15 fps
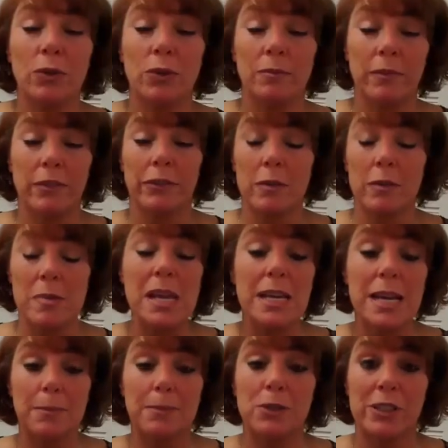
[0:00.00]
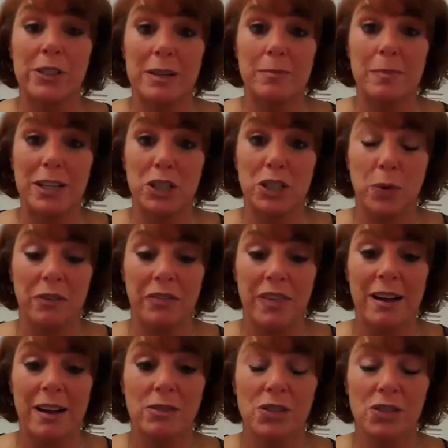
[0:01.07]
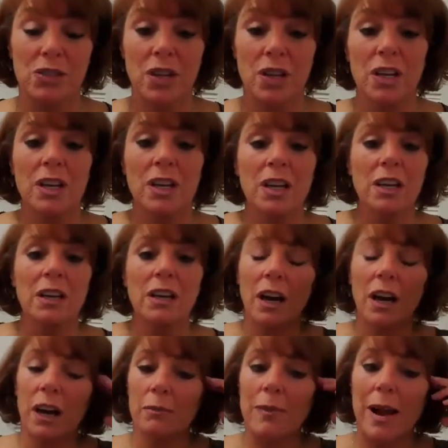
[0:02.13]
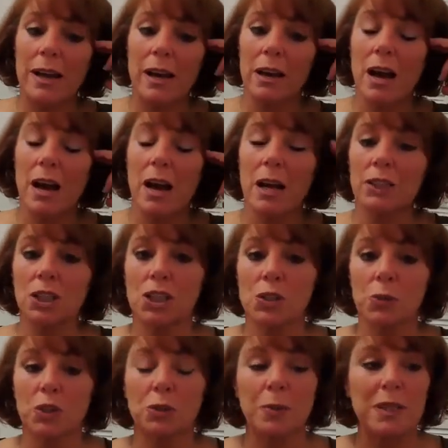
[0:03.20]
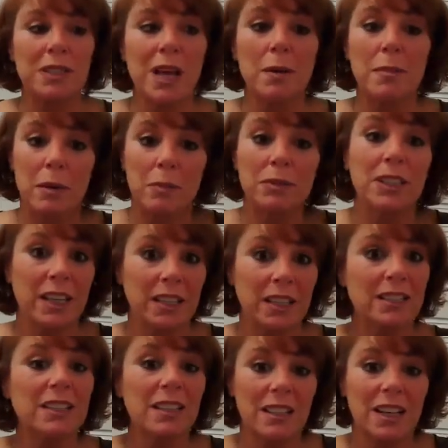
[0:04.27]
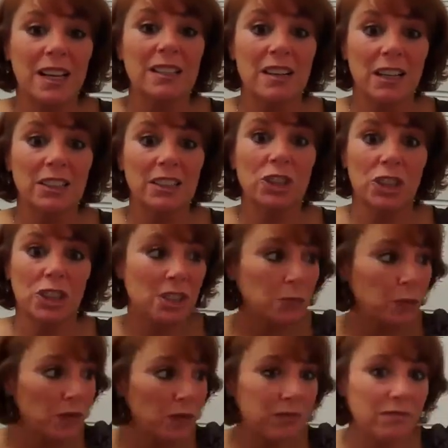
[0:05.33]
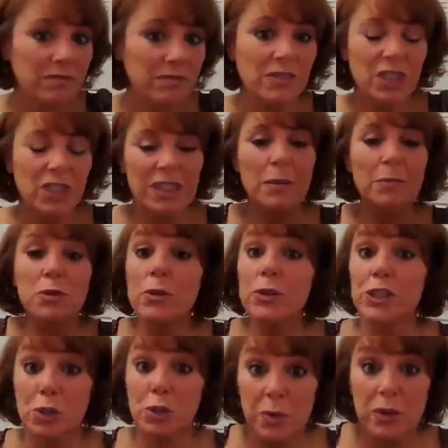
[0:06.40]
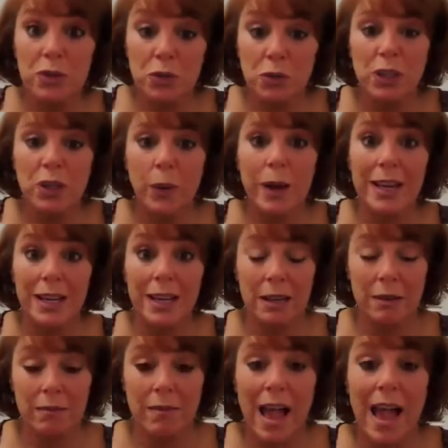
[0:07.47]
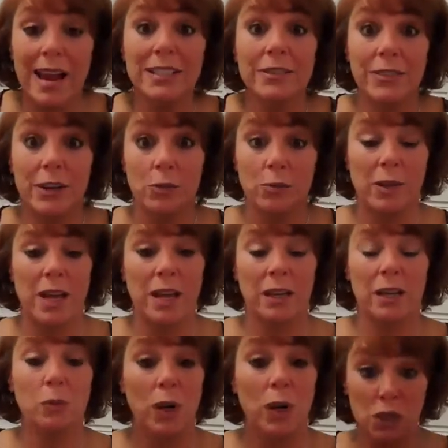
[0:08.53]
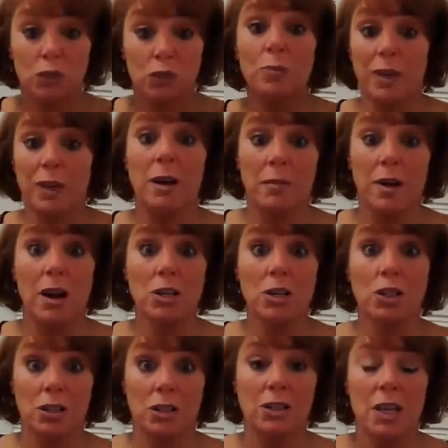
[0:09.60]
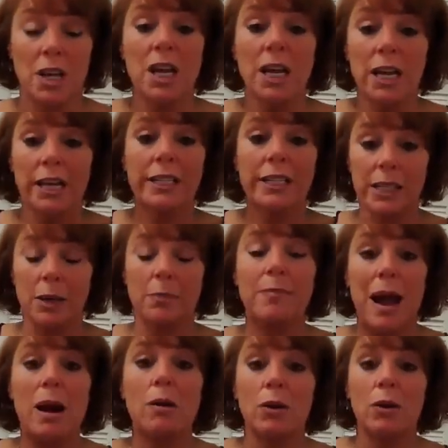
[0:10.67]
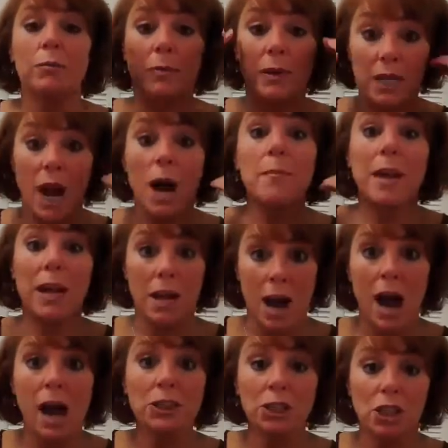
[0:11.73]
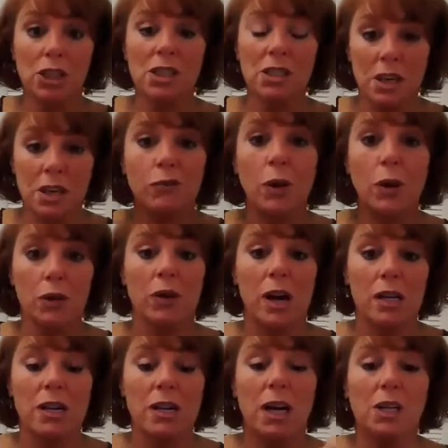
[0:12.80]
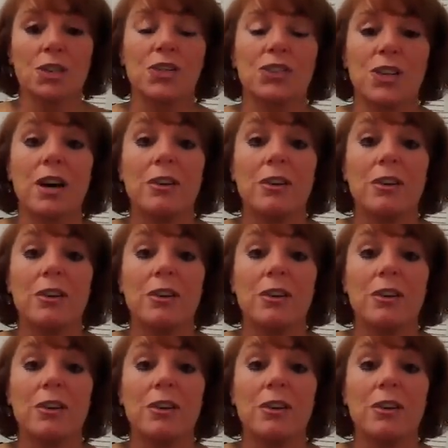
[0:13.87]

for me, Neptune's in my 12th house, my unconscious, which means I'm able to get into the unconscious with Neptune is a spiritually awakening activator planet. It wants you to become conscious. It's about becoming conscious of what you're unconscious of.